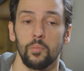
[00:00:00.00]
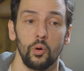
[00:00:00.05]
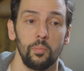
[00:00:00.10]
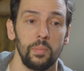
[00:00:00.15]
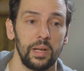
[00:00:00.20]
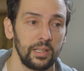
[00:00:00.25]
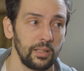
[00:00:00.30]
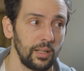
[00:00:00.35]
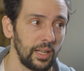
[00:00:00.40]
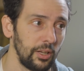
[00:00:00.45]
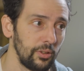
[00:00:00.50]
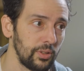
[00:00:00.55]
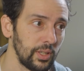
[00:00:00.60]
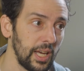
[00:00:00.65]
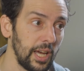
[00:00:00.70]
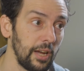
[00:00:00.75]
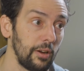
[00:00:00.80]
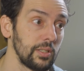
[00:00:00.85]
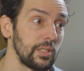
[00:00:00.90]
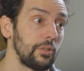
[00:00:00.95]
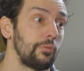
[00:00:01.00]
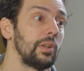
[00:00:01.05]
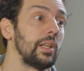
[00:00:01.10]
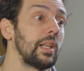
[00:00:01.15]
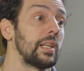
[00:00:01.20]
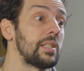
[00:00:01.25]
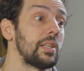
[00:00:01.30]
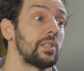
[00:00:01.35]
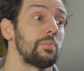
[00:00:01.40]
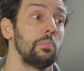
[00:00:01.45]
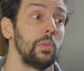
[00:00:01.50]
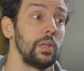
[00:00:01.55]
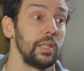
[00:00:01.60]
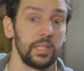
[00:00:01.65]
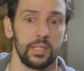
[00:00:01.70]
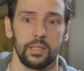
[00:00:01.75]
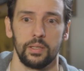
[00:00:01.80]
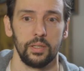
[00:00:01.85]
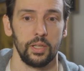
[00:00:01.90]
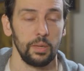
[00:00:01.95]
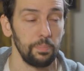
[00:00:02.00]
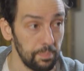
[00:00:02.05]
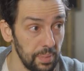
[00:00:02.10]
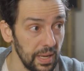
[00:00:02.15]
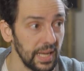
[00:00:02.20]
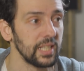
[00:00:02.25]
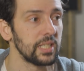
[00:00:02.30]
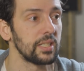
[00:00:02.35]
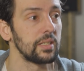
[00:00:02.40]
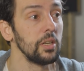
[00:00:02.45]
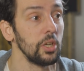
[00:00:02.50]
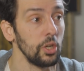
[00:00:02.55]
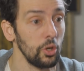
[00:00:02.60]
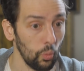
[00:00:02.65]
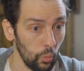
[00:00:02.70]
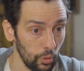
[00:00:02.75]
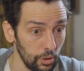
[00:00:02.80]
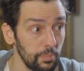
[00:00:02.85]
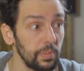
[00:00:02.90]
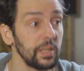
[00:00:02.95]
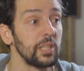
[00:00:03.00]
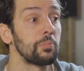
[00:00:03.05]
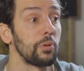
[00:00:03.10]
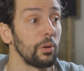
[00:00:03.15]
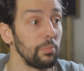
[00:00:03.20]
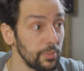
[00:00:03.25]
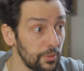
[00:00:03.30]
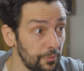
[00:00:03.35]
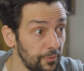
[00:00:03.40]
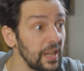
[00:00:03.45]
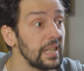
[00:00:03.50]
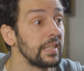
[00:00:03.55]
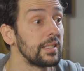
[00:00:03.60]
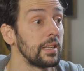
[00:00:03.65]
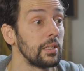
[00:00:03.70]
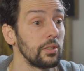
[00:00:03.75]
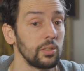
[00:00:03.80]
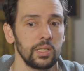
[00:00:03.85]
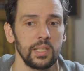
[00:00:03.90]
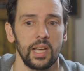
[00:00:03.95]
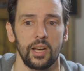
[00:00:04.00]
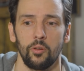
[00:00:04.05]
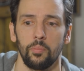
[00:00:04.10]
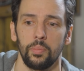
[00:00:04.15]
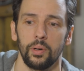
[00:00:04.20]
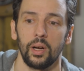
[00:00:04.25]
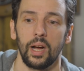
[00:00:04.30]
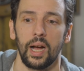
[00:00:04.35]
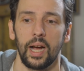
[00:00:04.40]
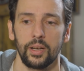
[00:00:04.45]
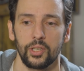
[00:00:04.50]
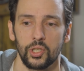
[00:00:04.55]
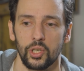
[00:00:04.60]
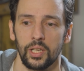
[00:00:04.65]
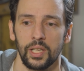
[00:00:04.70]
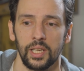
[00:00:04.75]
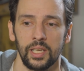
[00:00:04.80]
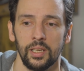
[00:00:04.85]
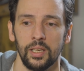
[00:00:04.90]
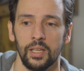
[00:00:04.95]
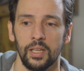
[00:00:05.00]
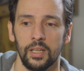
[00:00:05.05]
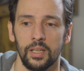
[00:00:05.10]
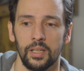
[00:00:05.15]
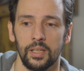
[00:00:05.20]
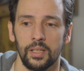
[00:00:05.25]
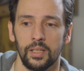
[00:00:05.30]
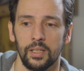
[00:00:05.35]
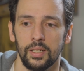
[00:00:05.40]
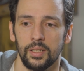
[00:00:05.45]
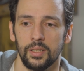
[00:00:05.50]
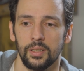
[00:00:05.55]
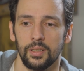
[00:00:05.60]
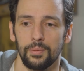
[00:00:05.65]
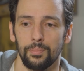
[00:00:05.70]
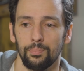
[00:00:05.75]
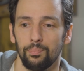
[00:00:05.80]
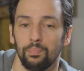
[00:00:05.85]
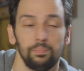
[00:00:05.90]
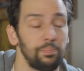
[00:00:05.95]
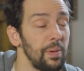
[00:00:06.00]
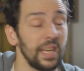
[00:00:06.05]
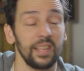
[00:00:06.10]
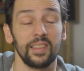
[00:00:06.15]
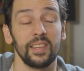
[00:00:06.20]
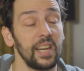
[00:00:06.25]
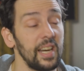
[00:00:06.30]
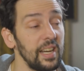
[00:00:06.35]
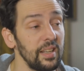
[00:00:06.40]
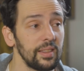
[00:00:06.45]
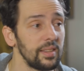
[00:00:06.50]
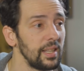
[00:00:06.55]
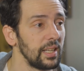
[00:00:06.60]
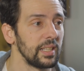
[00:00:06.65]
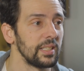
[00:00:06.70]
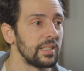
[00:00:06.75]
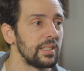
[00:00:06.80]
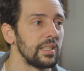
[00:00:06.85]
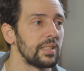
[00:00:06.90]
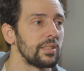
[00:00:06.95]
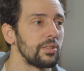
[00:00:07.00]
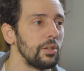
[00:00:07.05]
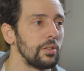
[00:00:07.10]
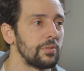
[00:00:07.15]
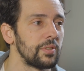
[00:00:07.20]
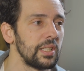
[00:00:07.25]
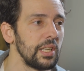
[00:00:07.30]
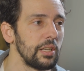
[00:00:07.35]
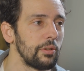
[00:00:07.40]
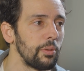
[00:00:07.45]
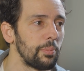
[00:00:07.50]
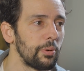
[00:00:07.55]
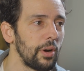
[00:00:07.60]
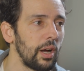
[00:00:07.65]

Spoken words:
more mental health care, as I realise it's the biggest, one of the biggest problems facing us now. But actually, bigger than anything is this sort of secret